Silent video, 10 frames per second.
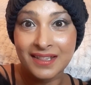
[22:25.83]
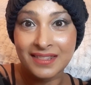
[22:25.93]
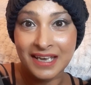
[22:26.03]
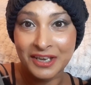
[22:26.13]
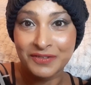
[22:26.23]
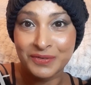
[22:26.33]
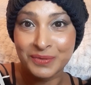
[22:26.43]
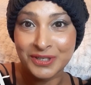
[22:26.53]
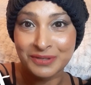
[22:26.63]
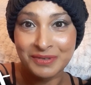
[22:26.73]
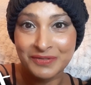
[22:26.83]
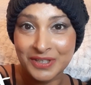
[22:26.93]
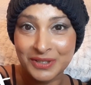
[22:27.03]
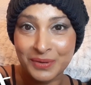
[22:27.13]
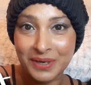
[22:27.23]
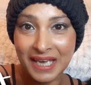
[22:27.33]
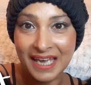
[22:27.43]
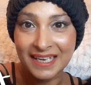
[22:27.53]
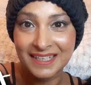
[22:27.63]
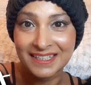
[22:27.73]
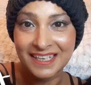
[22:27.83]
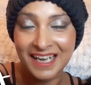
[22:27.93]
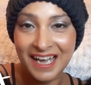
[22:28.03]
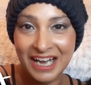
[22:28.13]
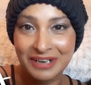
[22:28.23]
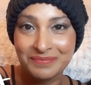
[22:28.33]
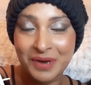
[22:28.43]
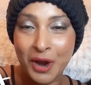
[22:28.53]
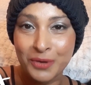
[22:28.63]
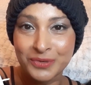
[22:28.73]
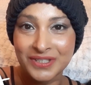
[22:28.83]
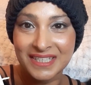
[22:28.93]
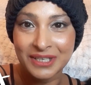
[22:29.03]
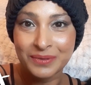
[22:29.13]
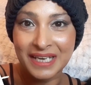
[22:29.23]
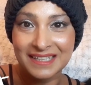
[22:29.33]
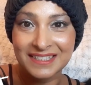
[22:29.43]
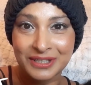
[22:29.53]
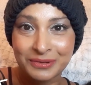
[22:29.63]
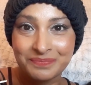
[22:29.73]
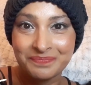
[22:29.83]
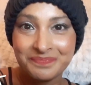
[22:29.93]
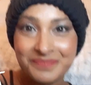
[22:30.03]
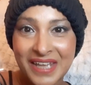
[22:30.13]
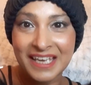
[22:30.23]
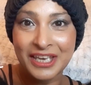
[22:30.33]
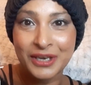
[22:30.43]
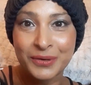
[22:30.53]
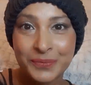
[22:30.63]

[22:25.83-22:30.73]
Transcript: Thank you for watching my video again. Hope to see you again soon. Thank you.